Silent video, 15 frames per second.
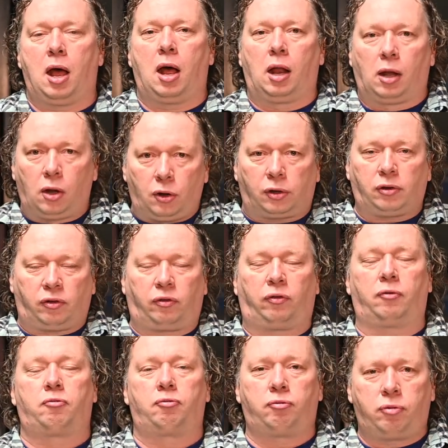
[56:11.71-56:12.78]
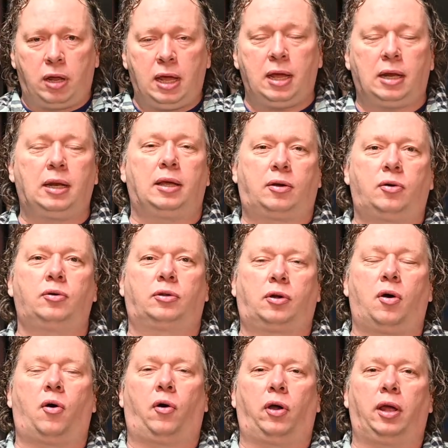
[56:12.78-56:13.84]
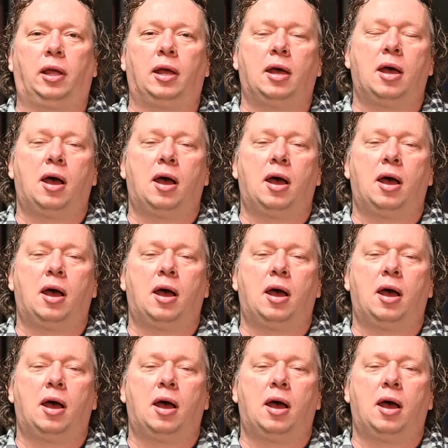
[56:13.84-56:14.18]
a lot of really good koi